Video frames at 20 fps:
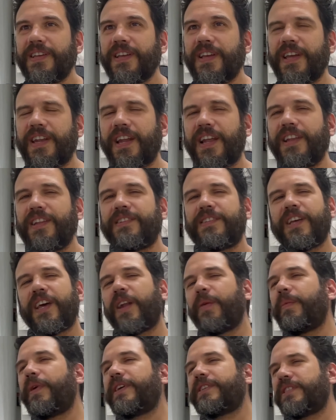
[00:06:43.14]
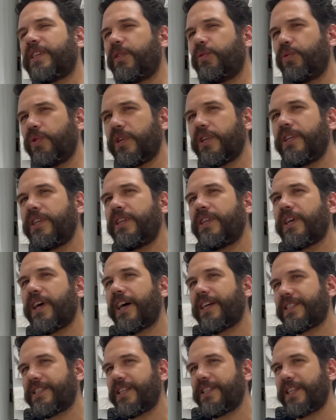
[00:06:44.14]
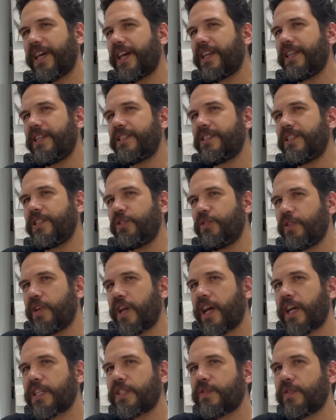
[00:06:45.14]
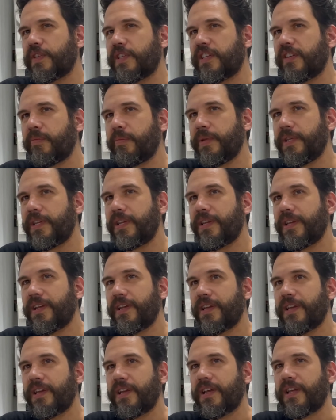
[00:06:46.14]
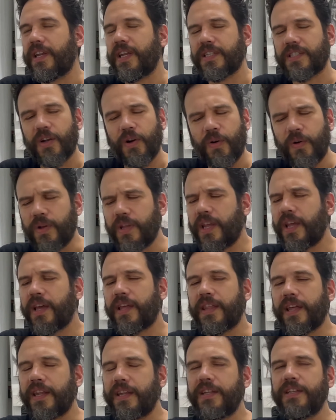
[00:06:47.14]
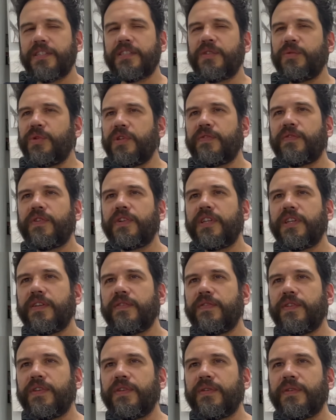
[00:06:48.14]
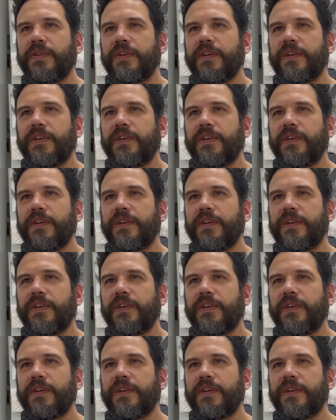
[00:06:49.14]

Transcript: And I looked at him. I said, Really? I said, That easy? You guys forgive me? And they said, Oh, yeah, that easy. We forgive you.